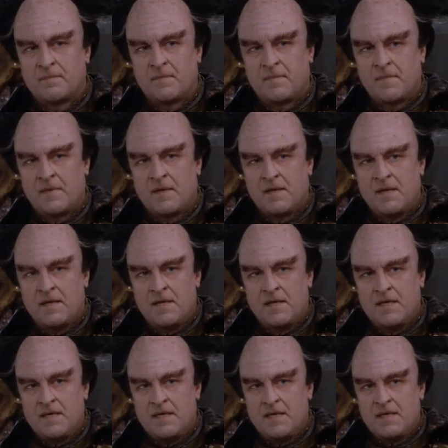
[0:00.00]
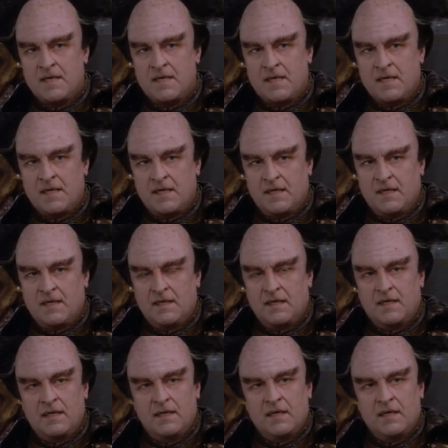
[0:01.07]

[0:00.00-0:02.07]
(silence)